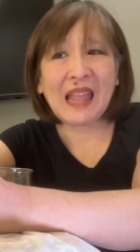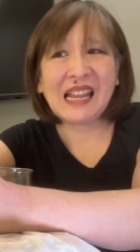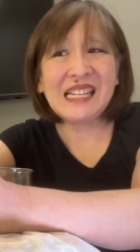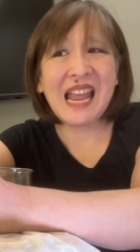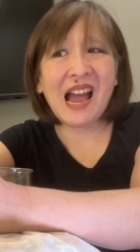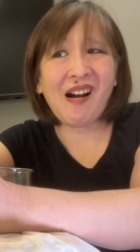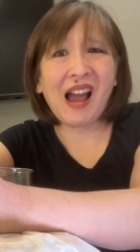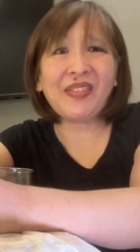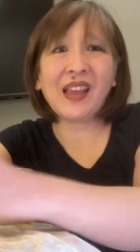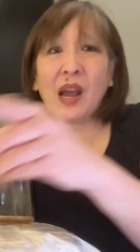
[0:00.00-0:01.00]
Now,
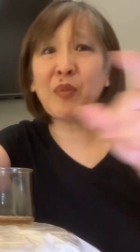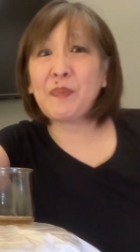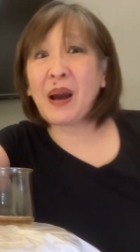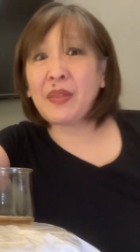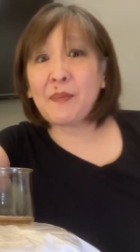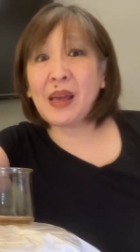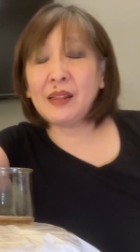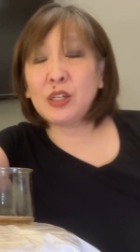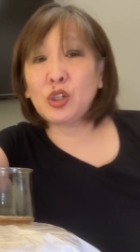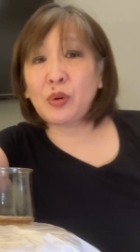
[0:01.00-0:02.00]
I think I would buy the
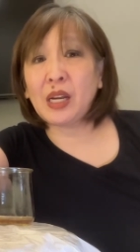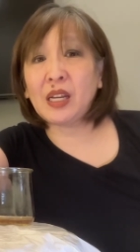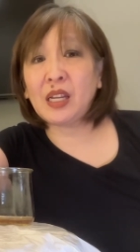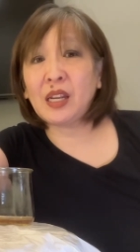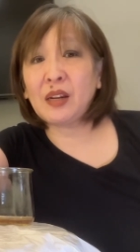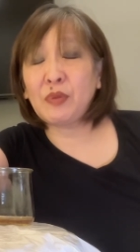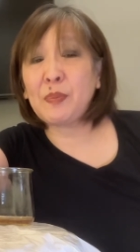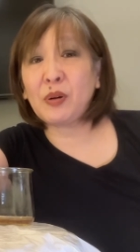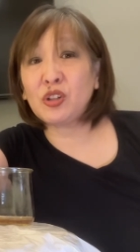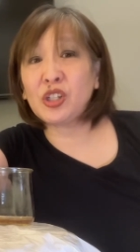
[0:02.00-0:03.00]
melon drink,
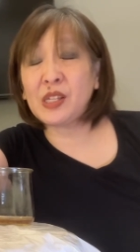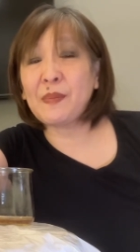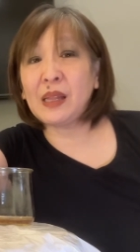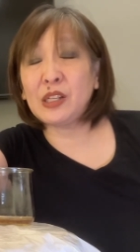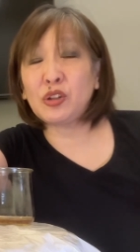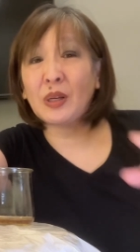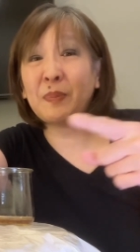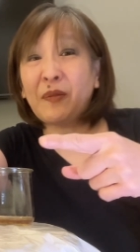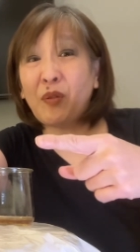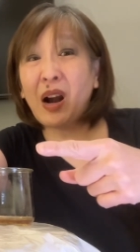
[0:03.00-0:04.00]
repurchase the melon drink
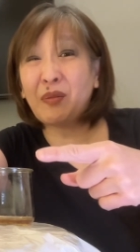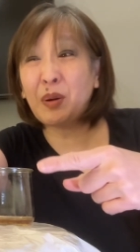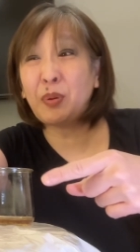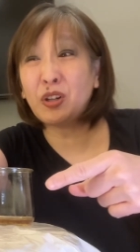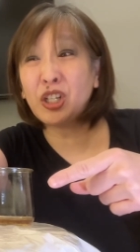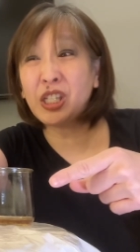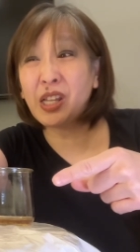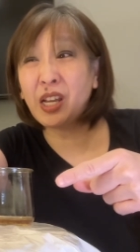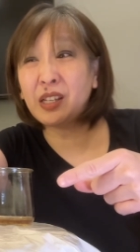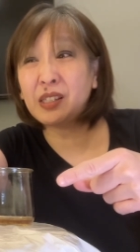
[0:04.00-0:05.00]
before I repurchase
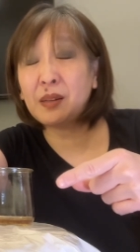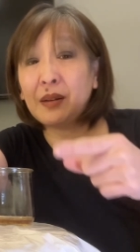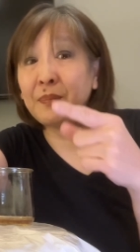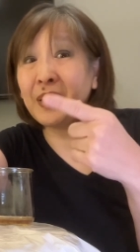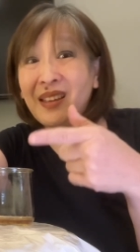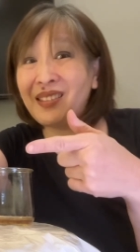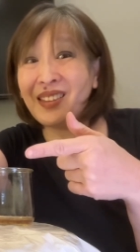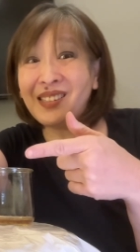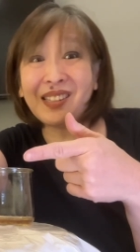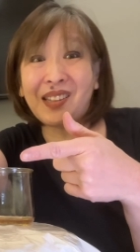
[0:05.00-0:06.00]
this. But
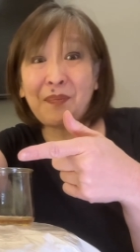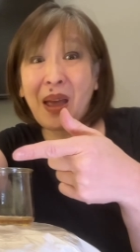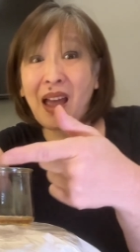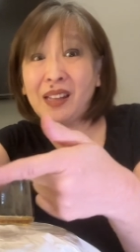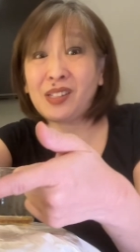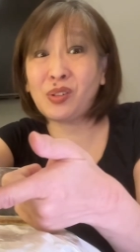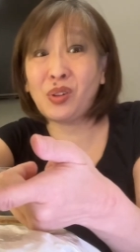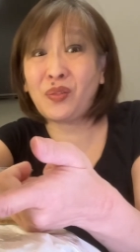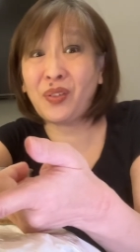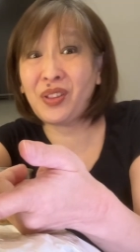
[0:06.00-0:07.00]
this isn't bad, so
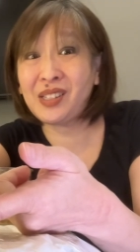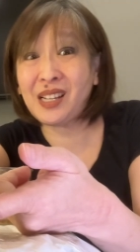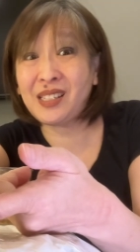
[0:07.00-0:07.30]
look for this at